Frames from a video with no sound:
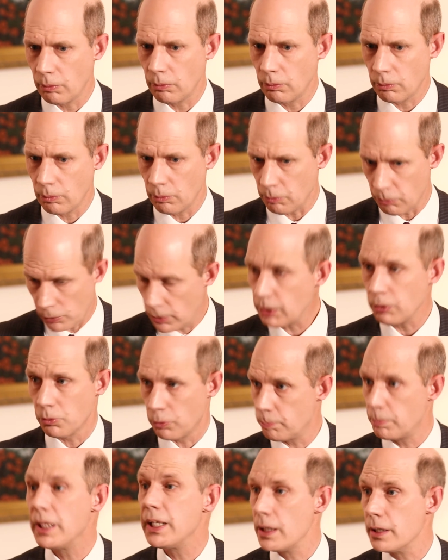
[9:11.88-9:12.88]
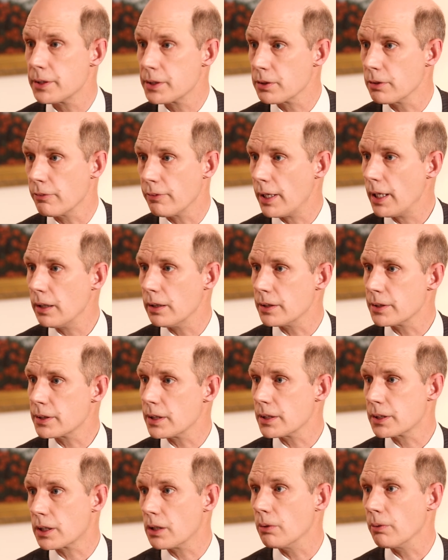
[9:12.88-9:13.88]
real media surveillance
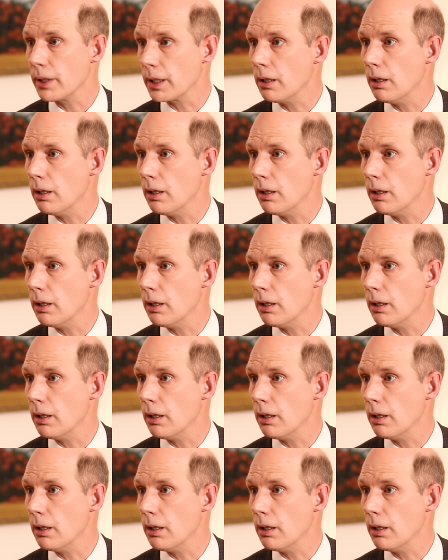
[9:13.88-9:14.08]
that's going